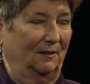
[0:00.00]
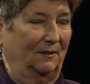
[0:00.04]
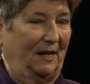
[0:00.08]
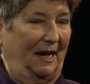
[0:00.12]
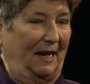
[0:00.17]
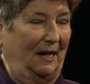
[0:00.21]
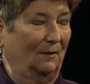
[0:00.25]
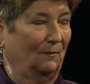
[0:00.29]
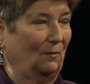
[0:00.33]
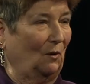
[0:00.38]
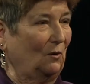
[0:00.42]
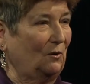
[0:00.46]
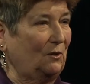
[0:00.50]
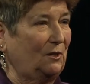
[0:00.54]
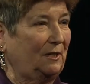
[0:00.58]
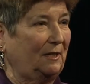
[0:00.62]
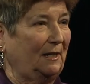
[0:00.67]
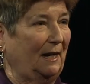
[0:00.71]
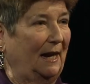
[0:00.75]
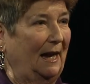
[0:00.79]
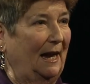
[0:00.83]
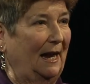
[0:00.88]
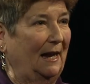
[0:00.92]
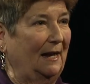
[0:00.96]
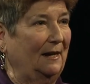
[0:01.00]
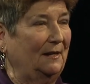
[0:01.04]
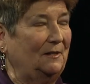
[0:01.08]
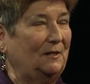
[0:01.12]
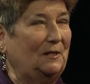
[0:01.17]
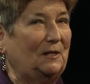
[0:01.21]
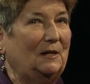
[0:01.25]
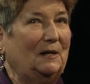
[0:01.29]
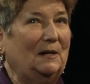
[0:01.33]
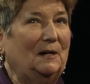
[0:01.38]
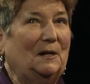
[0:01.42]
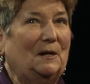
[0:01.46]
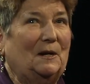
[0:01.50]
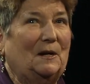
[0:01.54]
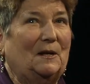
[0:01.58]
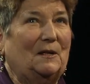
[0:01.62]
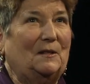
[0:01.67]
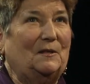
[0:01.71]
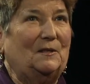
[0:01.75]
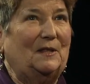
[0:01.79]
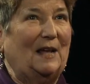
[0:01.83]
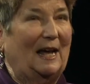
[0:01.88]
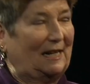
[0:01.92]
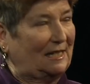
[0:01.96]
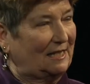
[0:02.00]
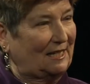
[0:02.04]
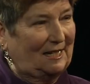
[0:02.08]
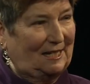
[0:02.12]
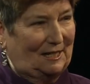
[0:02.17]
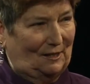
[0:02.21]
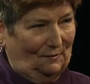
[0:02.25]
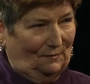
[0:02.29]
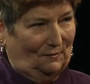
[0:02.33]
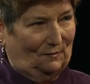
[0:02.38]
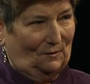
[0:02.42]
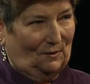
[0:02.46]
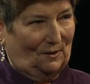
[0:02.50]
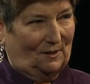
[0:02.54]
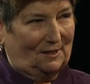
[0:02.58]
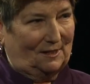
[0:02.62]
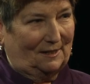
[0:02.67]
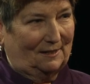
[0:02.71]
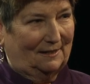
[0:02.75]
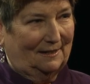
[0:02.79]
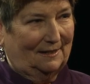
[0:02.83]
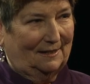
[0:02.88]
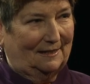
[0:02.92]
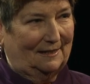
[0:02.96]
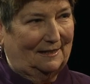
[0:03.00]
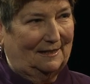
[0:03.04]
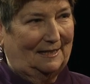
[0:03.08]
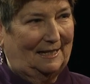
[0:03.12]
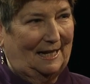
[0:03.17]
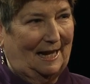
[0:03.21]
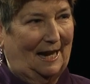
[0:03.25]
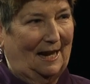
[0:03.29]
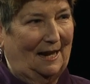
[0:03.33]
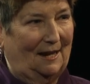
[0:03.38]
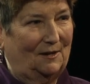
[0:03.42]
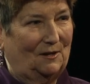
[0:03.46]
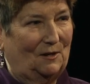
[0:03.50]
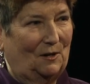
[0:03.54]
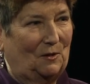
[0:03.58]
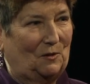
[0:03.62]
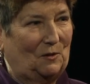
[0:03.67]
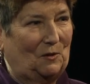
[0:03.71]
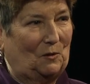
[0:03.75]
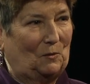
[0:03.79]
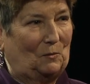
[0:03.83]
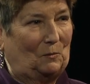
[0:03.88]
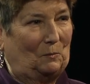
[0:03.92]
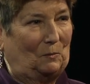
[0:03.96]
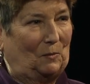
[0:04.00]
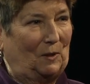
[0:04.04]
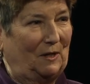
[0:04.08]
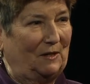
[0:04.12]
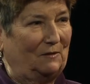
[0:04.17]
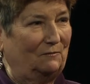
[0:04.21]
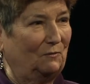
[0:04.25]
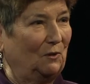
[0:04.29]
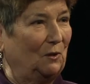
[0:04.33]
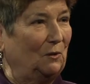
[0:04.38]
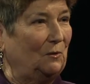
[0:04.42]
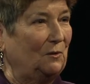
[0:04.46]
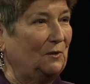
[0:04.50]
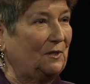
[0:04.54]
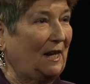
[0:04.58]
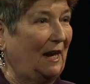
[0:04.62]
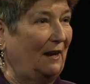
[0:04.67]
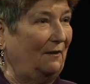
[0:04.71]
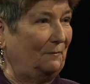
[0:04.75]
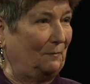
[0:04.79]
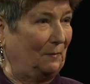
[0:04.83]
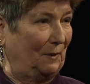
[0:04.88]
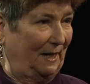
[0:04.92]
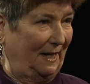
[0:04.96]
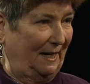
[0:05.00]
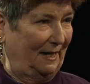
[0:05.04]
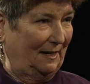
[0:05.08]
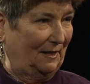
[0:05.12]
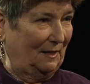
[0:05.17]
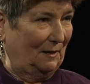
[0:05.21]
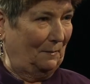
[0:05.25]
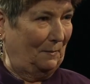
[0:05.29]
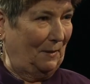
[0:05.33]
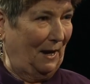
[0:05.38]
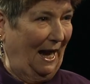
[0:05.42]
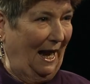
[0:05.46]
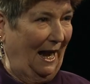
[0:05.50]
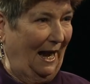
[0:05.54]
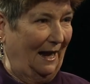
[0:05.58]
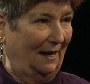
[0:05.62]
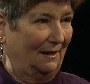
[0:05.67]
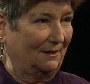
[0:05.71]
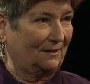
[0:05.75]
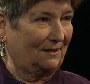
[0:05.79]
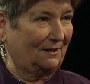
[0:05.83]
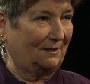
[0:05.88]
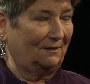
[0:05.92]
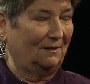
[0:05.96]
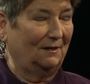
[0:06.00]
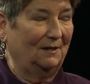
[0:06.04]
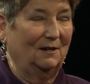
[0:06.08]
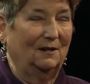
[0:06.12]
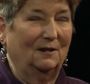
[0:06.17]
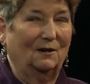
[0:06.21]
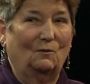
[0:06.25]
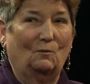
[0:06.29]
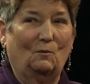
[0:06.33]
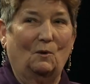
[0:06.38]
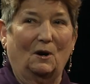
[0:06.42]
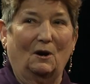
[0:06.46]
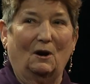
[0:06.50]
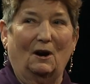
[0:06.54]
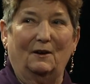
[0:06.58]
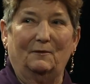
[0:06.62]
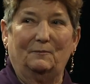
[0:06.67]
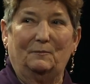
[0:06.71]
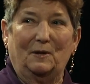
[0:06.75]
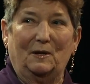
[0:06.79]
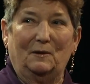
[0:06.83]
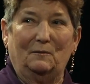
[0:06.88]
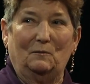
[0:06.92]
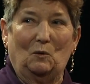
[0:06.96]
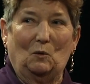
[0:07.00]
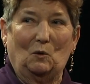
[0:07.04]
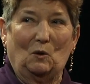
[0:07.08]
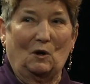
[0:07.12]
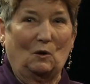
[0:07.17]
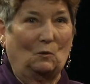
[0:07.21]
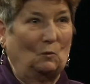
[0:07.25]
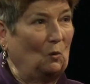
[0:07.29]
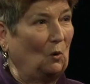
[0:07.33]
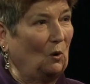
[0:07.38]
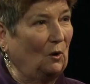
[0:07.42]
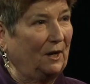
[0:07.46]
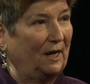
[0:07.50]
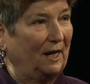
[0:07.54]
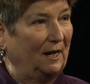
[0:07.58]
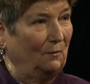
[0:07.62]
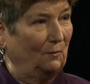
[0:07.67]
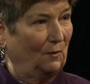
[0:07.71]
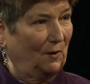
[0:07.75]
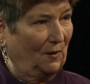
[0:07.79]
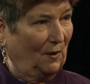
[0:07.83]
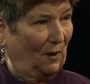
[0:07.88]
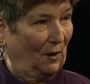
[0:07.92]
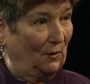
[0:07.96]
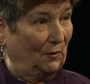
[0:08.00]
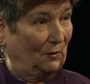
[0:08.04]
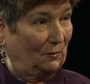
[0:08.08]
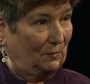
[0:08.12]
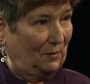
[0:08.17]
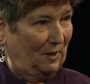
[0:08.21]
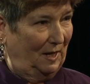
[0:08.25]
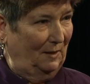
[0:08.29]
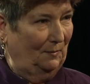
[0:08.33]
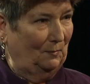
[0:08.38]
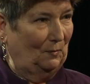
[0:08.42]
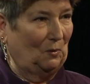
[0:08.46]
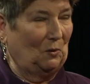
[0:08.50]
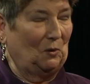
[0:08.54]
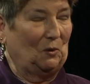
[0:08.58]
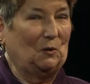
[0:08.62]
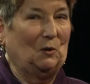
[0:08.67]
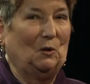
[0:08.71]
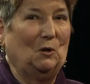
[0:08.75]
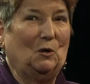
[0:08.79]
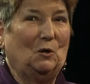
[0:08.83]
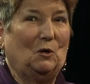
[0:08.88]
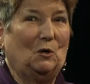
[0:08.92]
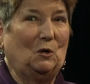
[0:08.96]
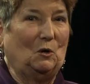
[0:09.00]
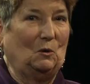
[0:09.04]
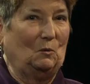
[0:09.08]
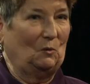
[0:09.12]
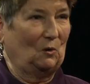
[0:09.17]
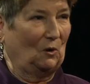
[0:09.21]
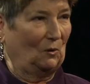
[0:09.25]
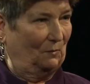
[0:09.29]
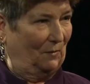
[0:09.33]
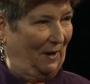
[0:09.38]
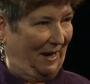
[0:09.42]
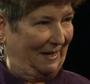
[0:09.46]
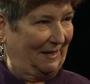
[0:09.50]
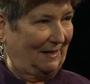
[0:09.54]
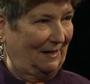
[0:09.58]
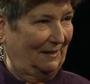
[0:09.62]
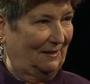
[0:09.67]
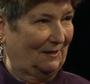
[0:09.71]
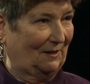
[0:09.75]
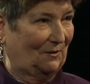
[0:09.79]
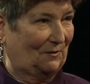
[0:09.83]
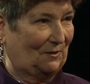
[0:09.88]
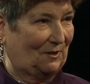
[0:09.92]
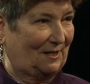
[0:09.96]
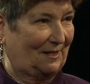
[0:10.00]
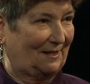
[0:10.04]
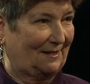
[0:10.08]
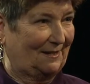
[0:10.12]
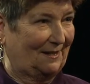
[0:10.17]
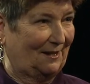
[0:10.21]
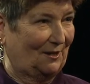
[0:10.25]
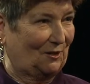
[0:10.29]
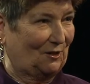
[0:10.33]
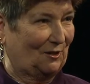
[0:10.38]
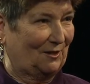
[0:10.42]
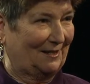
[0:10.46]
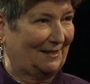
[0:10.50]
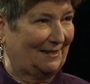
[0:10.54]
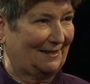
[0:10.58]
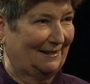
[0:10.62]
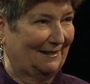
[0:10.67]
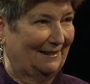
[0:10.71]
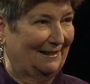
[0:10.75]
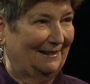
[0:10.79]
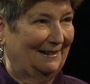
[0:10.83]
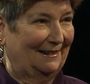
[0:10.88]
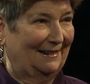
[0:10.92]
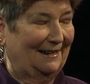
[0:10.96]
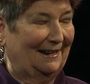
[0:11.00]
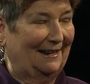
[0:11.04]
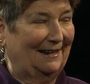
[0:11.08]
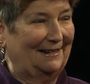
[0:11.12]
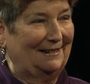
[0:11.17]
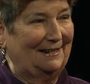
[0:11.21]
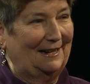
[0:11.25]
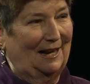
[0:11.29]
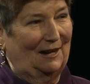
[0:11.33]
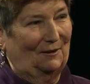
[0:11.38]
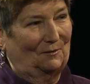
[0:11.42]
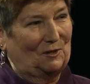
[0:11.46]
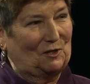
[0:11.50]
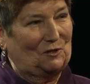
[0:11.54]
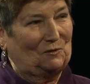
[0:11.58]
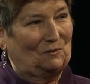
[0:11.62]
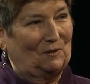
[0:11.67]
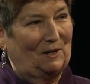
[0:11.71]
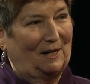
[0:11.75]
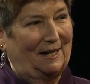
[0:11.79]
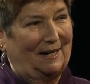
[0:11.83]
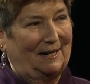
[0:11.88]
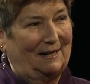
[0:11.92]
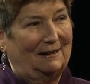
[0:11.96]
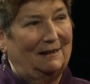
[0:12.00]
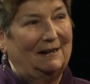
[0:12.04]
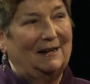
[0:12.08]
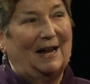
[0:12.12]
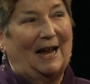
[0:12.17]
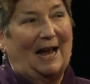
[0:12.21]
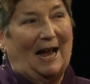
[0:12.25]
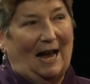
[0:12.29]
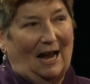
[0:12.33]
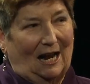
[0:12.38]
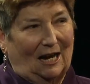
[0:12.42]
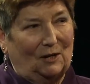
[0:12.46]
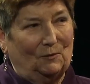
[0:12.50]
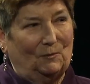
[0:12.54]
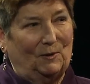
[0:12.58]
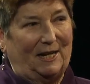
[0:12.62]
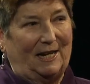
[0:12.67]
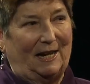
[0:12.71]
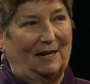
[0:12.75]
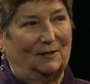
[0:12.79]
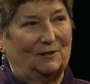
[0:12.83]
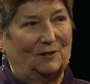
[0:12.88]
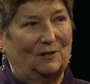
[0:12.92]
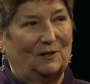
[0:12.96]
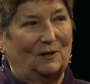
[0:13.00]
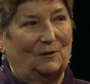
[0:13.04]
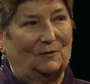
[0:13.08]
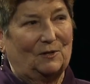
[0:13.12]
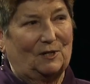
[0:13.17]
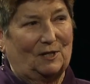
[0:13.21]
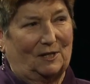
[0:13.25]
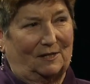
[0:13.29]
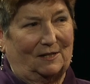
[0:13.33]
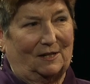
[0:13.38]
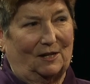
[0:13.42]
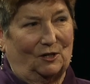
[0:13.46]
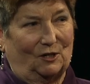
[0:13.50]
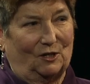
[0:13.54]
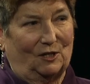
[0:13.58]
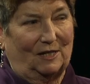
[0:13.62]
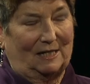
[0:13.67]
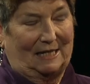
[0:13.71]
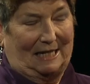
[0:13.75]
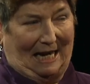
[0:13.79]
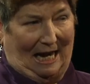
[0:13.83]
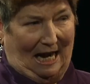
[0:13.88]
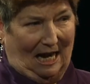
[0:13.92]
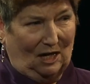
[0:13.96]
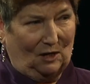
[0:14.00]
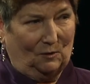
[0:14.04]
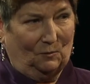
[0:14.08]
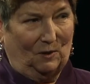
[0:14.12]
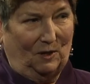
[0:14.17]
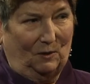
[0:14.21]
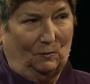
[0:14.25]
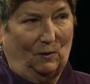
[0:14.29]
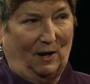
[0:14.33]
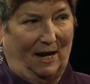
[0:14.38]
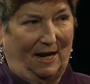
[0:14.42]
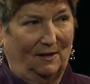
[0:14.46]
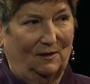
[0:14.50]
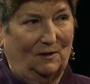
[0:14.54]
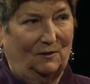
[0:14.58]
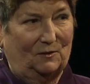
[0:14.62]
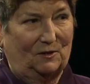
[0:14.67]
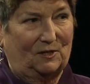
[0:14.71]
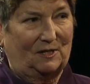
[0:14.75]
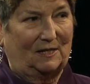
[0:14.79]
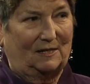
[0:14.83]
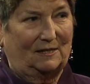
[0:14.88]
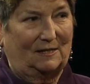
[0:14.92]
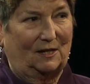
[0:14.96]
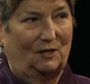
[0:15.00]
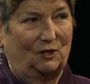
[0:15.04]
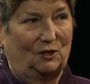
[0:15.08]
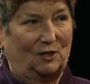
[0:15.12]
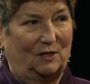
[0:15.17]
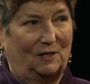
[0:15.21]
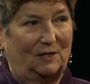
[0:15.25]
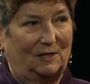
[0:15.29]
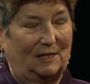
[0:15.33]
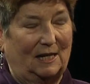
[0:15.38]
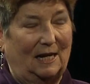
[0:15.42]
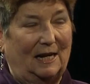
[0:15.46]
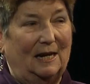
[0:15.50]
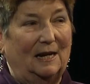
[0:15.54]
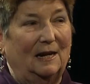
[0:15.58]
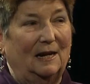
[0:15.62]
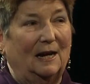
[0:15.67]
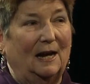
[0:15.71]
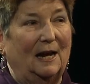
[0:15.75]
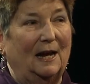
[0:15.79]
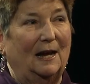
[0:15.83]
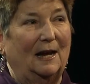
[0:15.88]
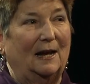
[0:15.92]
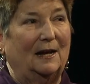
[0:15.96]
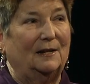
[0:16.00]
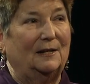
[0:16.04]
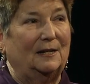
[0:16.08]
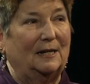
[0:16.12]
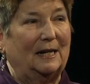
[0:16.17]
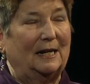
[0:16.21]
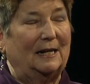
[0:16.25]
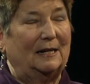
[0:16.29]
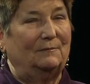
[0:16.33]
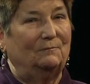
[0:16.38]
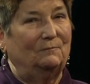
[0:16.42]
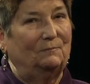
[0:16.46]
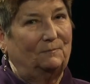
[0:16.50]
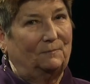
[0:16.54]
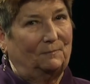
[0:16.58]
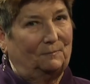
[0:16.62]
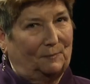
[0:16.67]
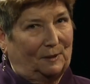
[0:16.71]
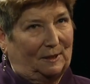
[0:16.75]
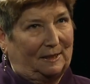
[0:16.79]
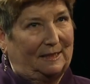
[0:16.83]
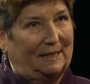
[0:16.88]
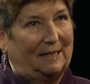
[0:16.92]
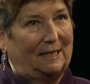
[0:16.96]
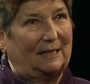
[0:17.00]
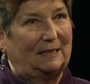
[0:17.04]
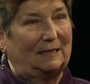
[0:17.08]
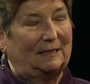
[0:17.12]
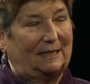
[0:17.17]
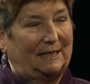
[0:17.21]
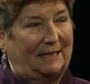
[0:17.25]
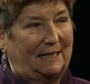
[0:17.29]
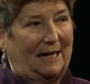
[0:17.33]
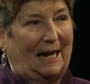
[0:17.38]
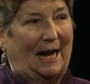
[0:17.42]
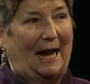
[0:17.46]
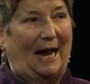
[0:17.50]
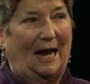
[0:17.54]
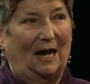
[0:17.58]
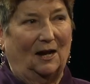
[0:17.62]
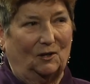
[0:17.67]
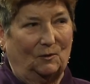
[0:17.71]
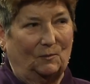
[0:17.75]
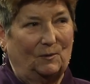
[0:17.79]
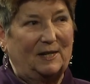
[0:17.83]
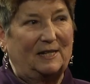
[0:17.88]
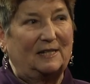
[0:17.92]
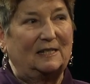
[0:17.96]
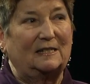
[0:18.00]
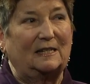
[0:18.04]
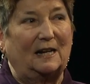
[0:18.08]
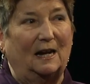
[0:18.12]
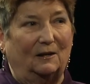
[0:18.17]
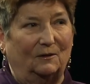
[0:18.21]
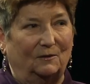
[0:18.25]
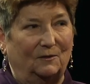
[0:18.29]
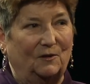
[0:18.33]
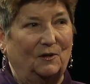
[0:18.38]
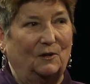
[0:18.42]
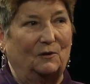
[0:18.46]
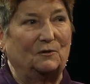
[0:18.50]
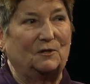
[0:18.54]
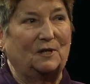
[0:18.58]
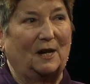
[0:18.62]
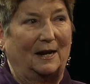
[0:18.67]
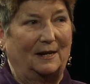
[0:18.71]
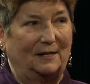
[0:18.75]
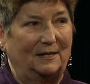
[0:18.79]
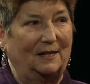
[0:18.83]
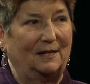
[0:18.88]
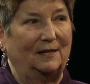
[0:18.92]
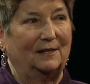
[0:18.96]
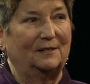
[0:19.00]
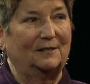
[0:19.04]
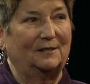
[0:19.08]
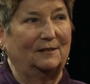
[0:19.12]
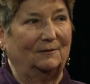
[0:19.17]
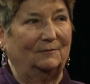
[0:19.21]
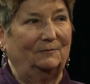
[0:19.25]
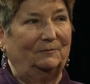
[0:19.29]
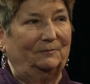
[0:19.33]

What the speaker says: Amherst. And that's different than the roles I've played in the past, where I've been more working with other people who were making those decisions. And now it's really, how do we get to those decisions? How do we weigh those decisions? And politically, how do we sell those ideas?